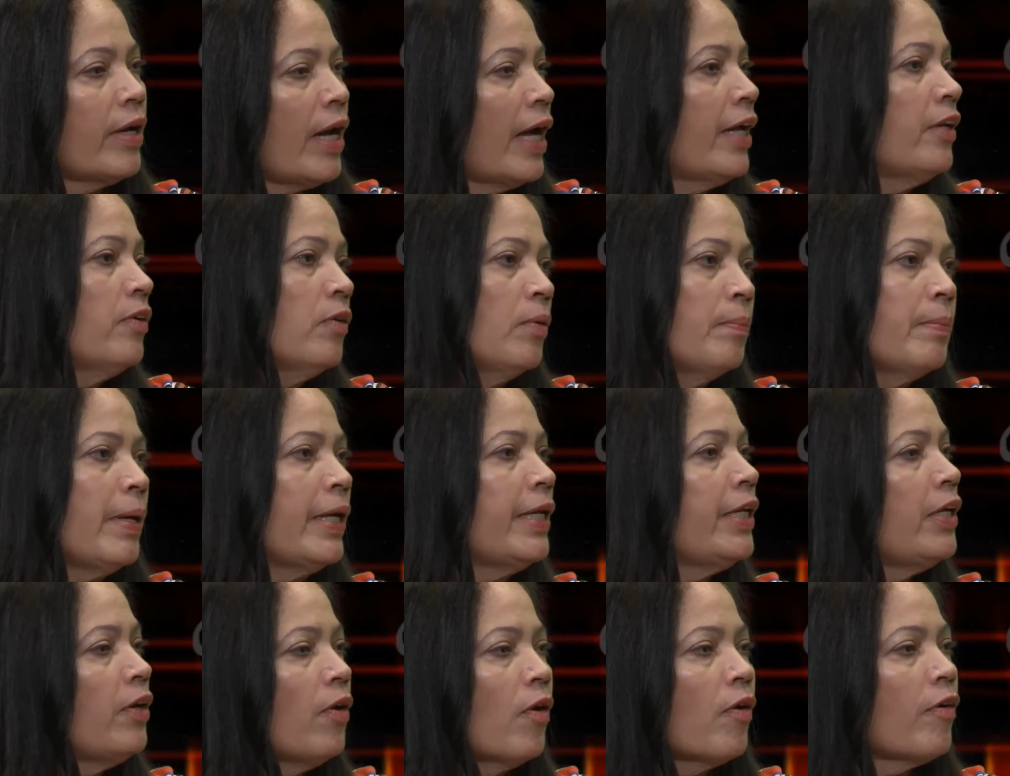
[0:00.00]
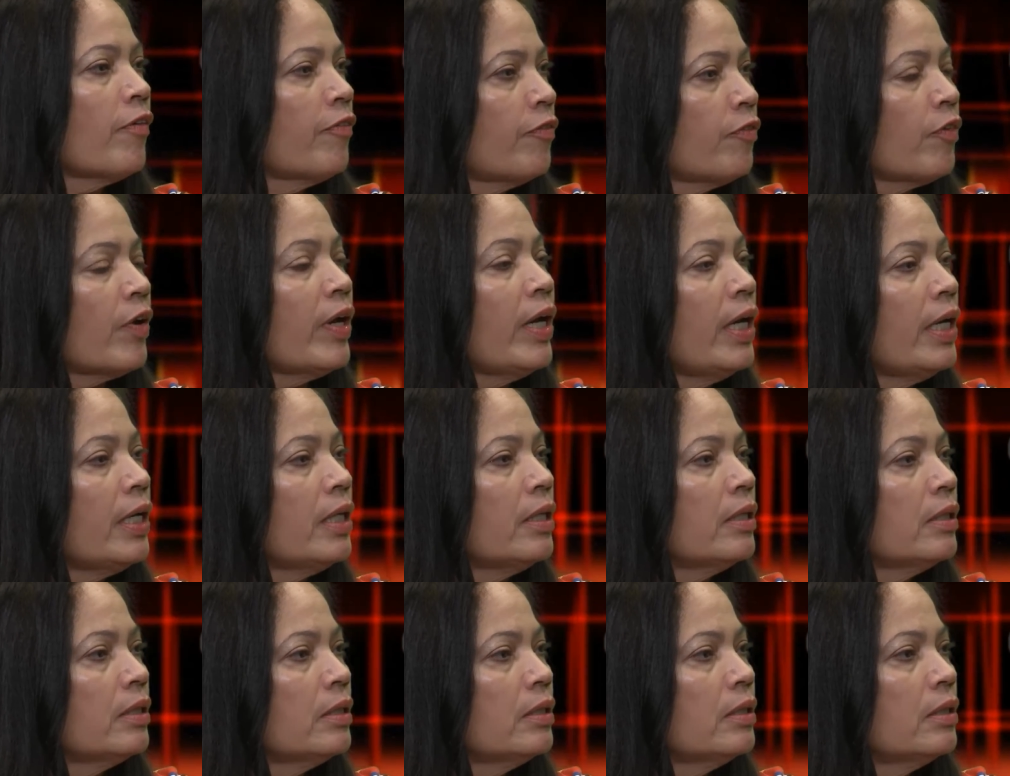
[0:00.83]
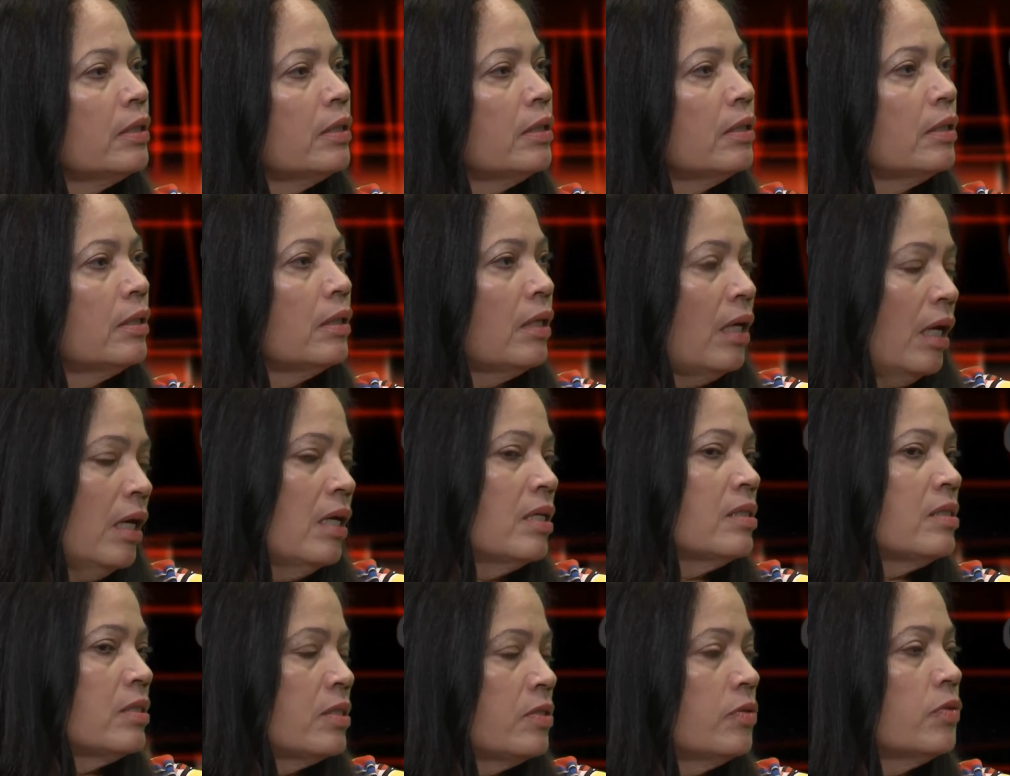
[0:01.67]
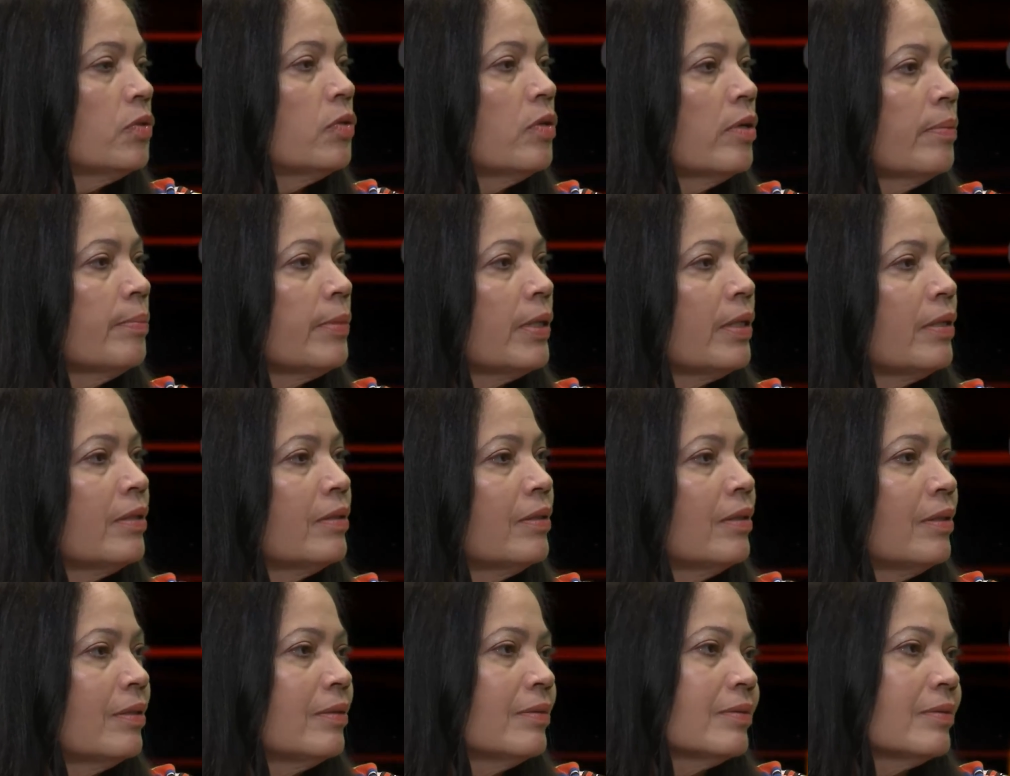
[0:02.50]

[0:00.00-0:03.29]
I know many are afraid. Yeah, it's normal.